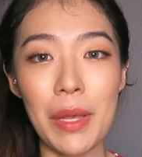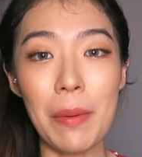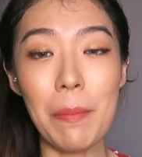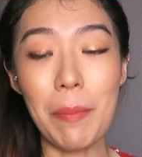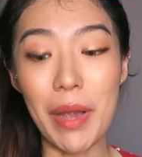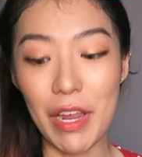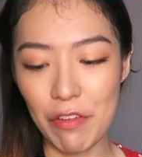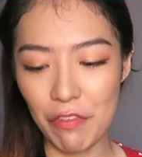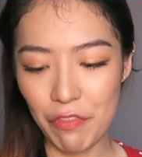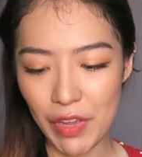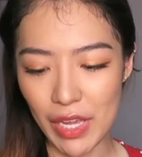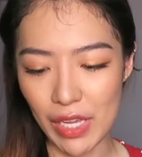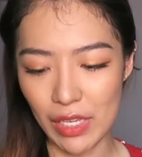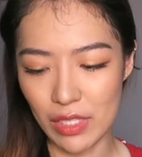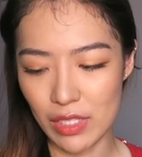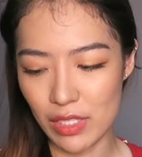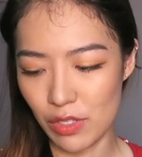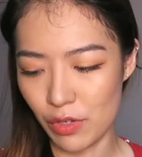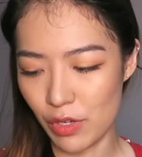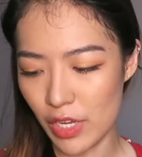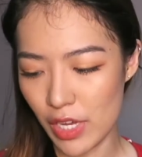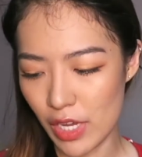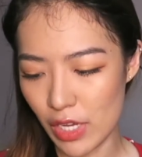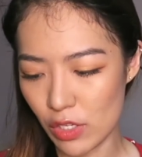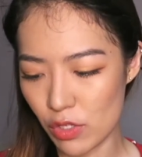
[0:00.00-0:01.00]
my face.
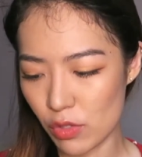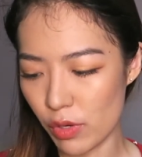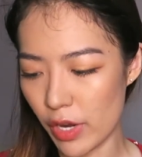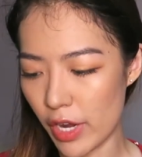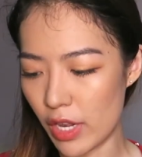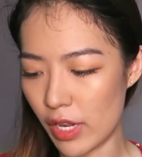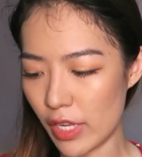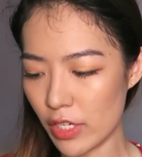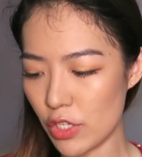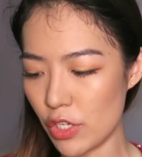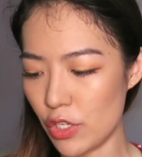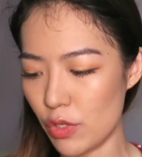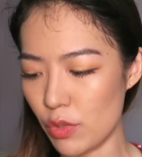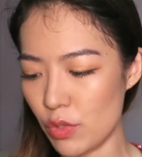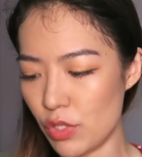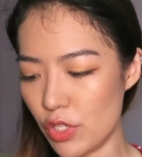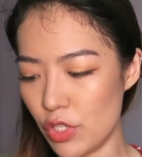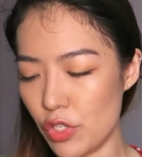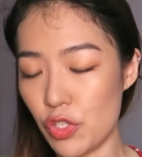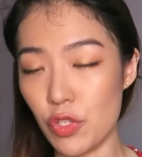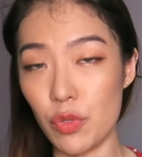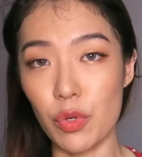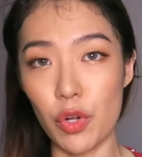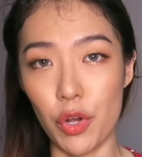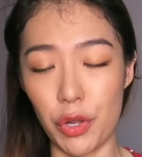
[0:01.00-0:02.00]
Okay, so I like to use
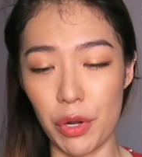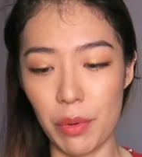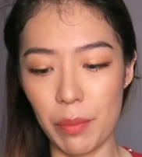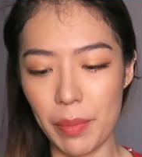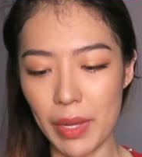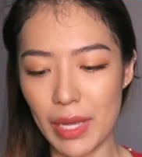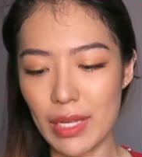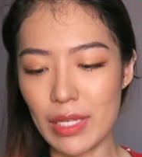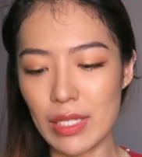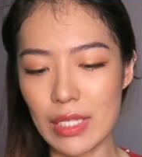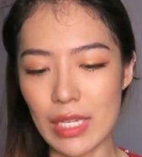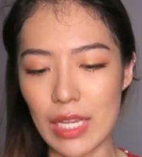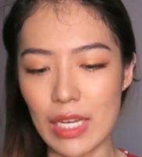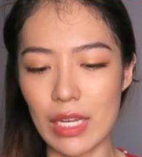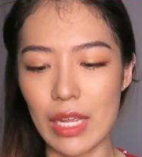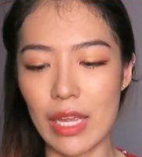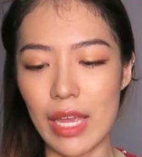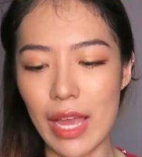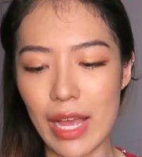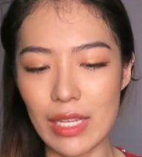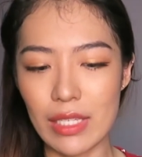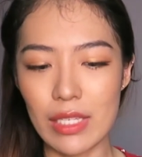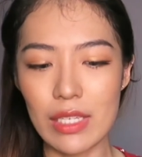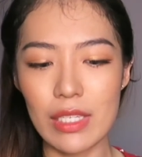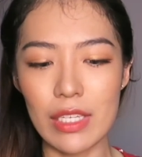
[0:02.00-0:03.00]
these 2 cotton pads, and the
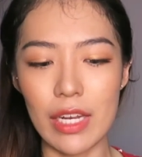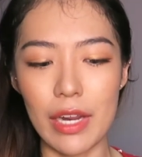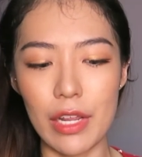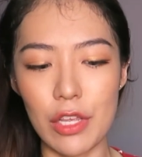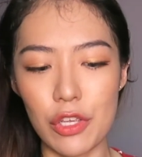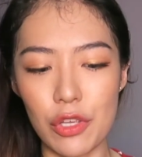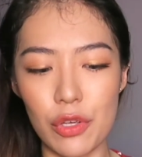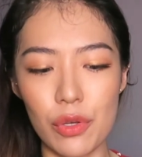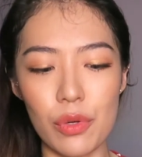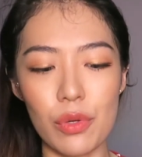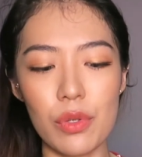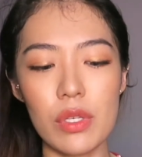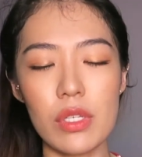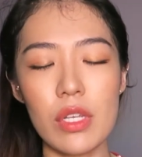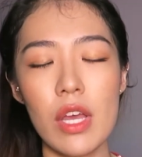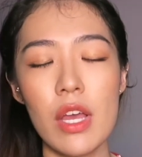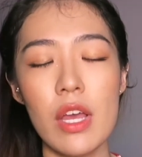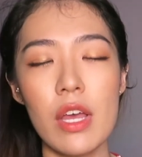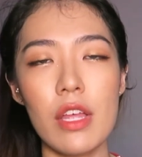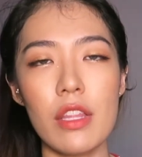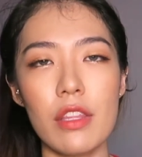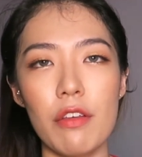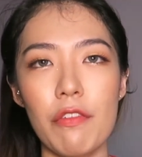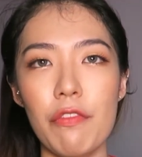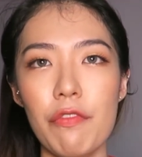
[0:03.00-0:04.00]
essence that I use,
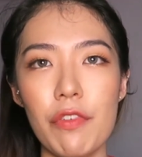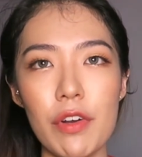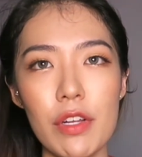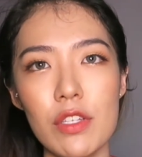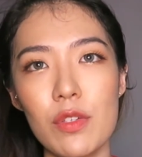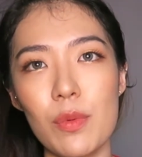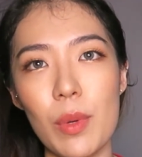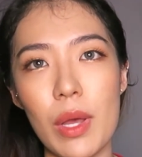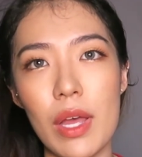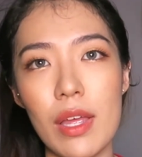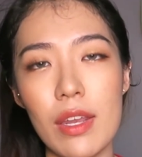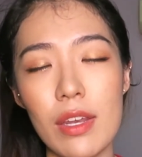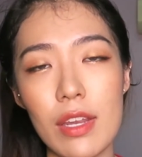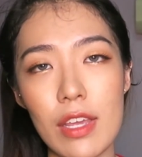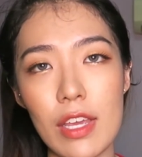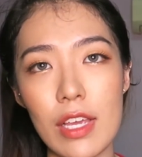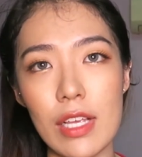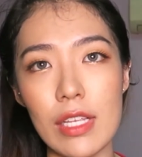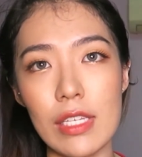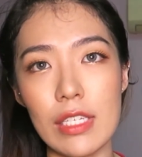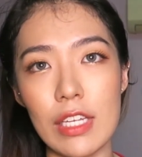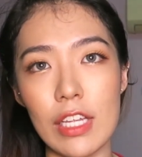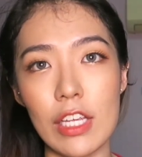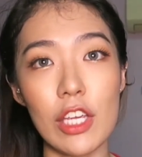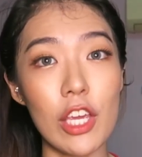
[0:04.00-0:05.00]
the first one
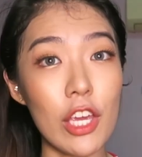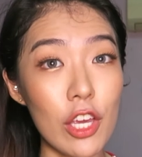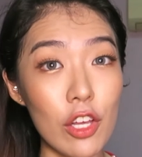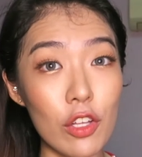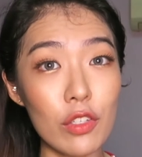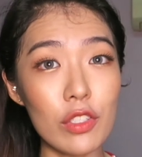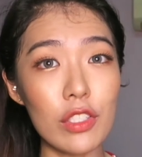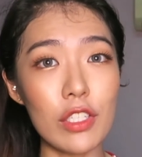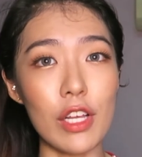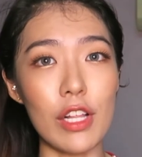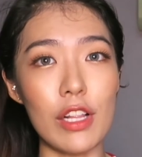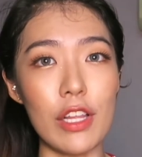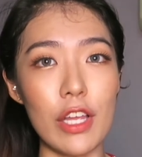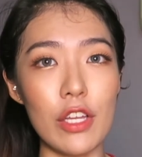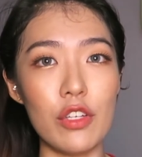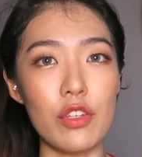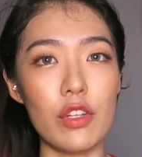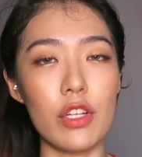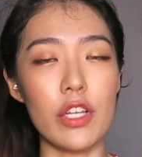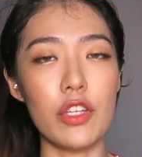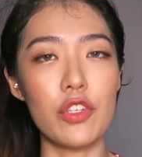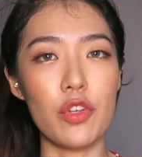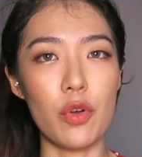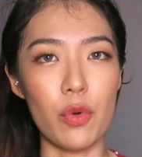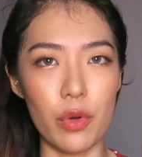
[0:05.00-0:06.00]
is the Khiel's
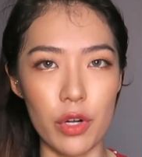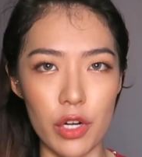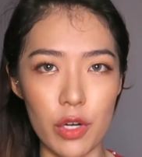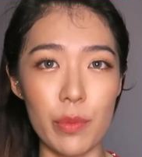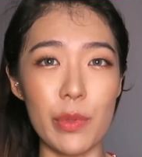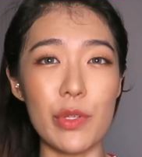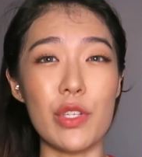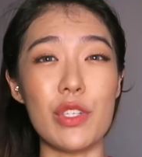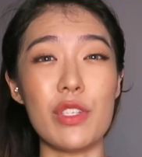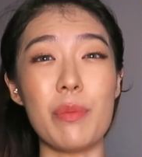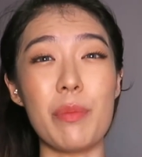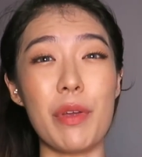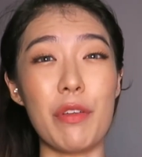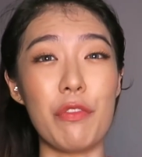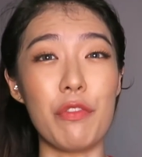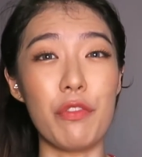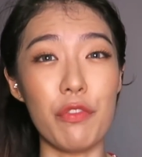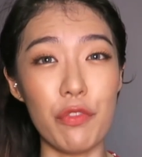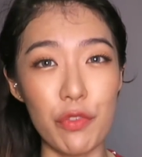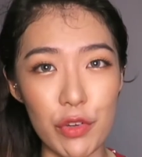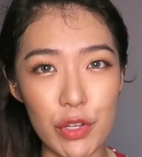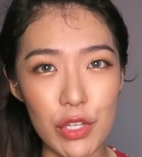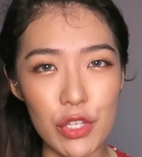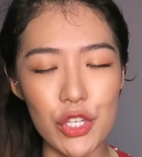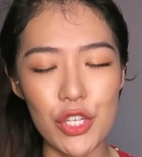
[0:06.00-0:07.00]
Calendula toner, which is in the
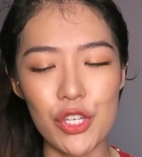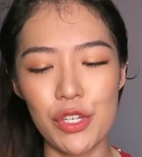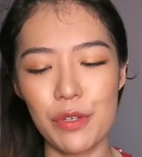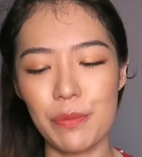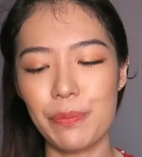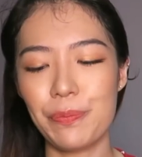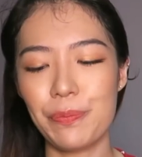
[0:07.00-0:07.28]
fridge,